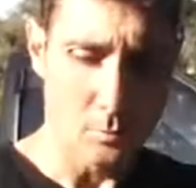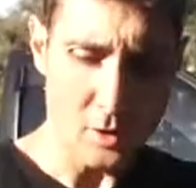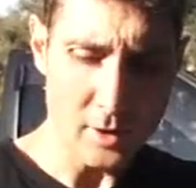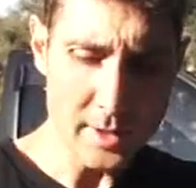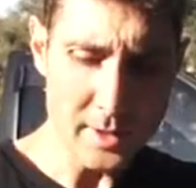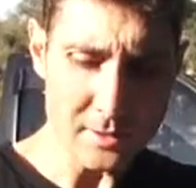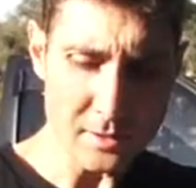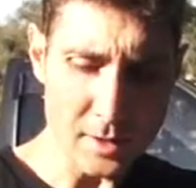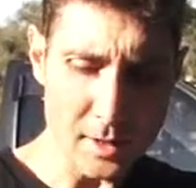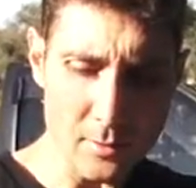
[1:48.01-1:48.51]

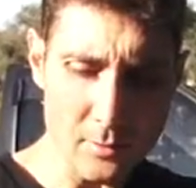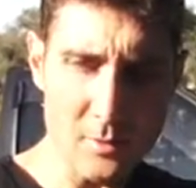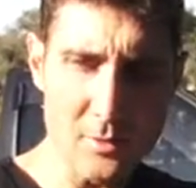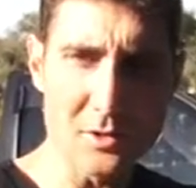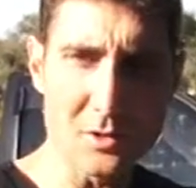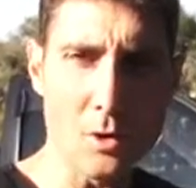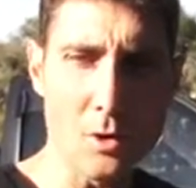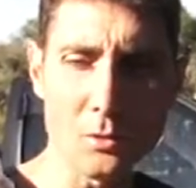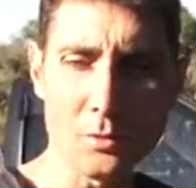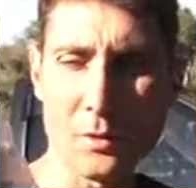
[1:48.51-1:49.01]
here's the net
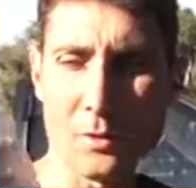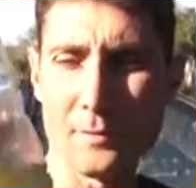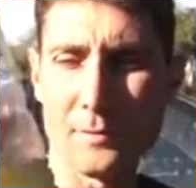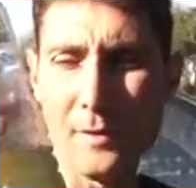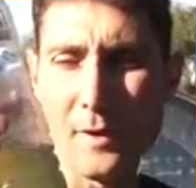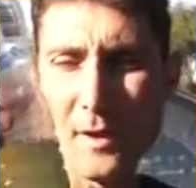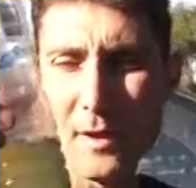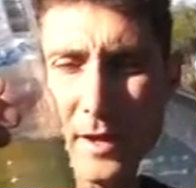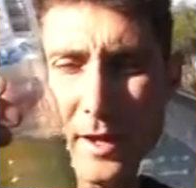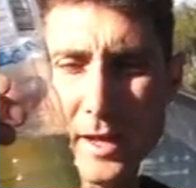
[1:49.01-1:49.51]
result of
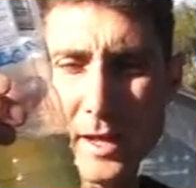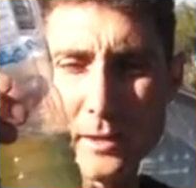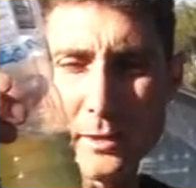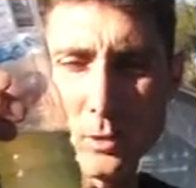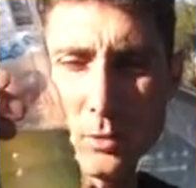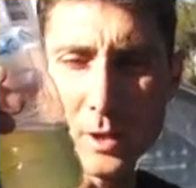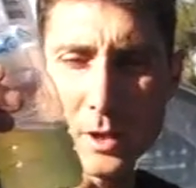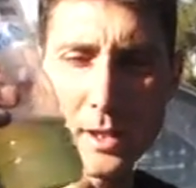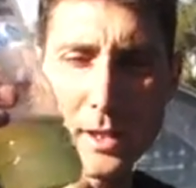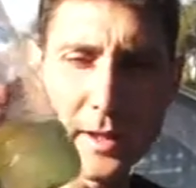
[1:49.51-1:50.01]
our
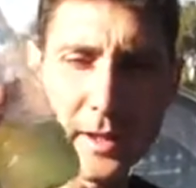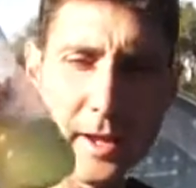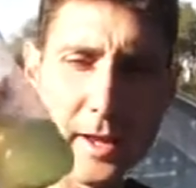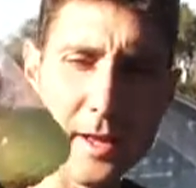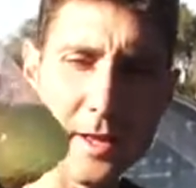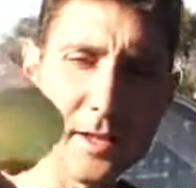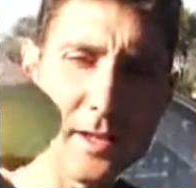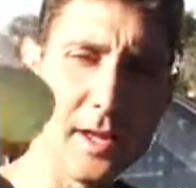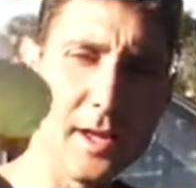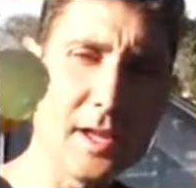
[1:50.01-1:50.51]
little clean
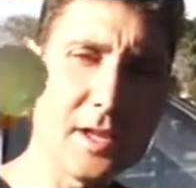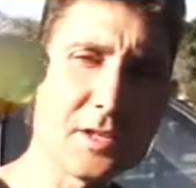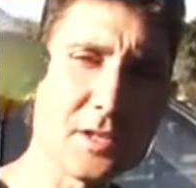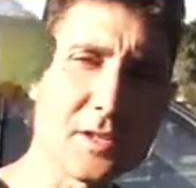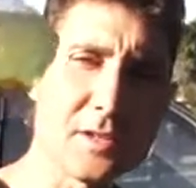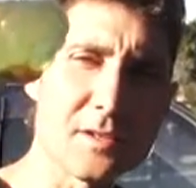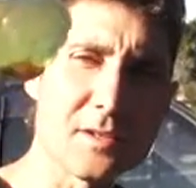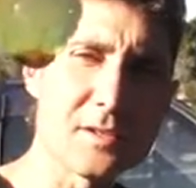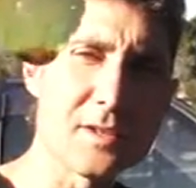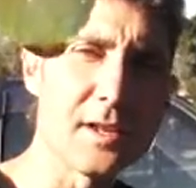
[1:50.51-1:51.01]
out, and as you can
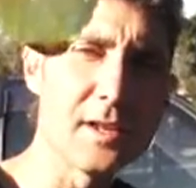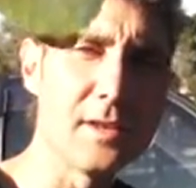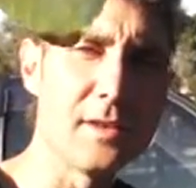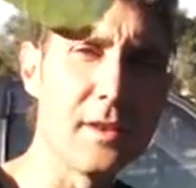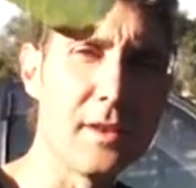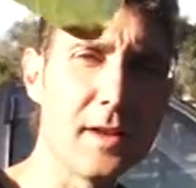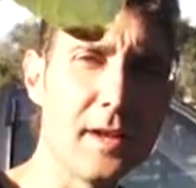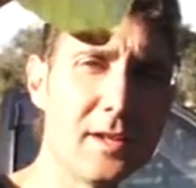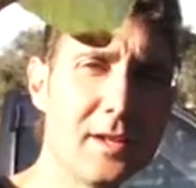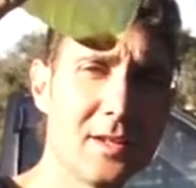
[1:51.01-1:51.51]
see in
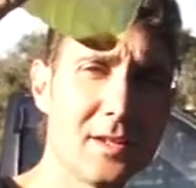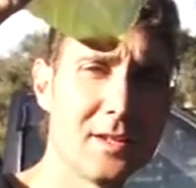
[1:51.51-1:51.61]
there,